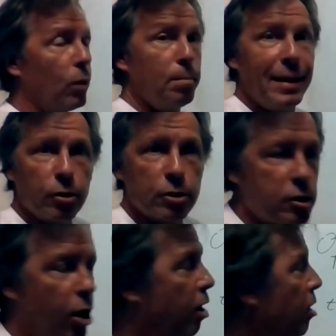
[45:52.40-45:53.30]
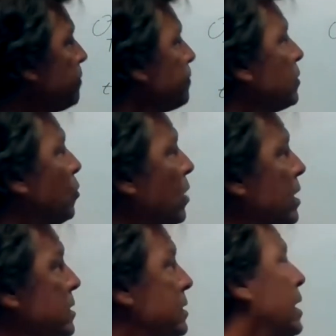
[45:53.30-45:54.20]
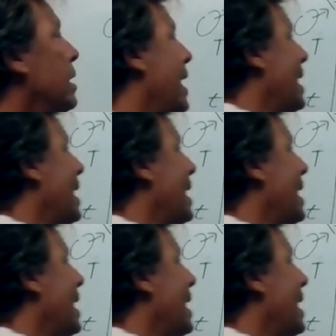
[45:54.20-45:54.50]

and what Mendel saw, was